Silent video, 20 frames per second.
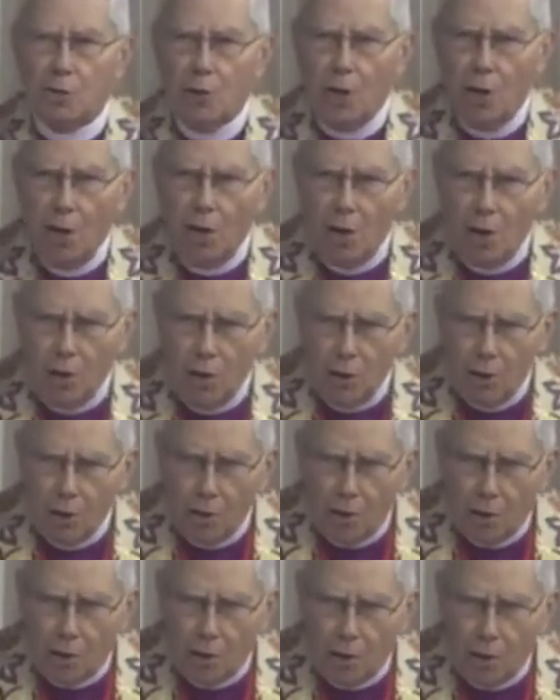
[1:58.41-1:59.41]

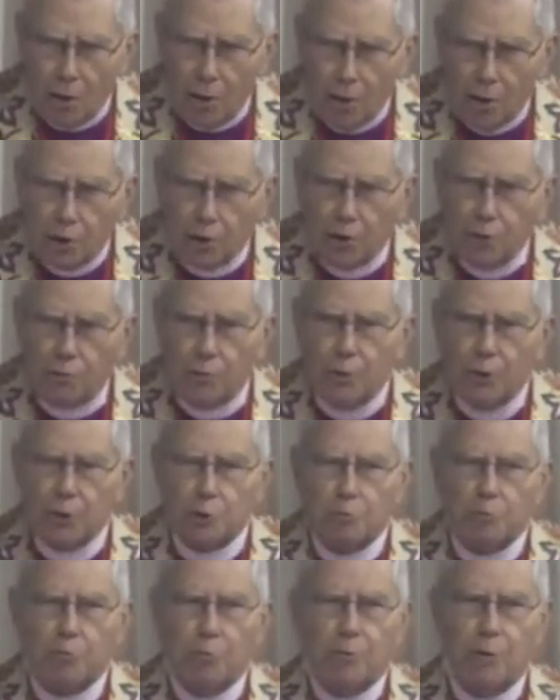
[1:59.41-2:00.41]
long,
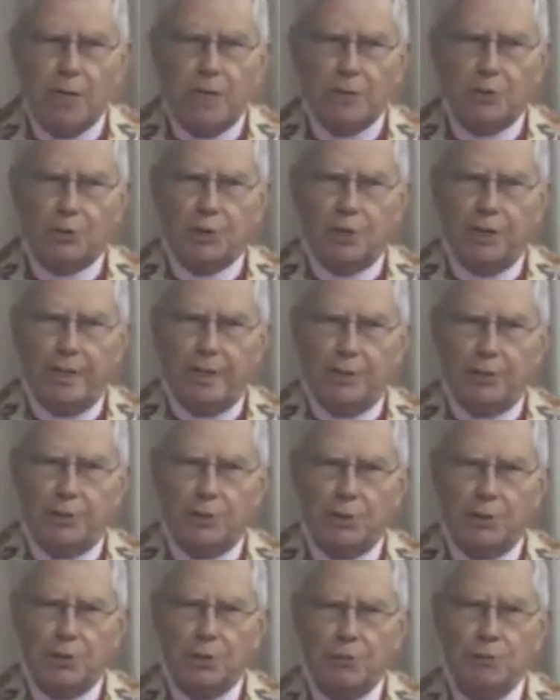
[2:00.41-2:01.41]
arduous
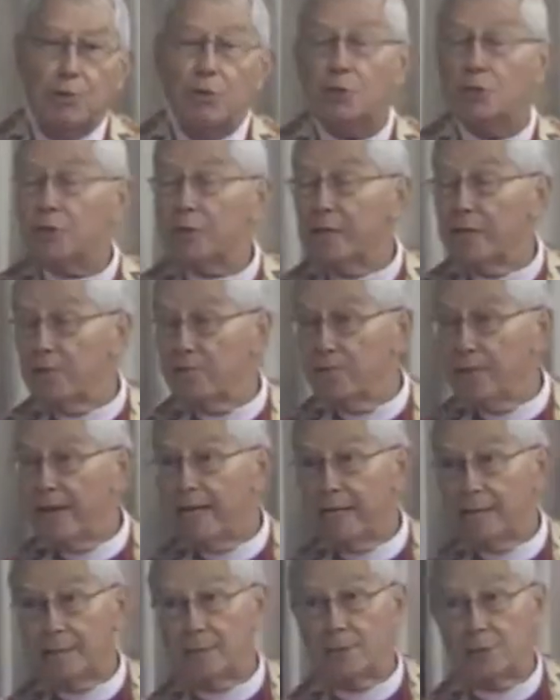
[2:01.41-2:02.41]
process, which in
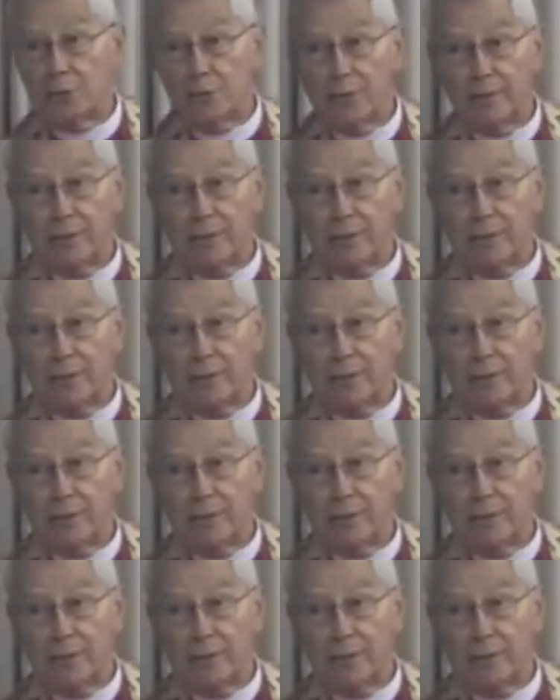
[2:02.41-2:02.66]
fact is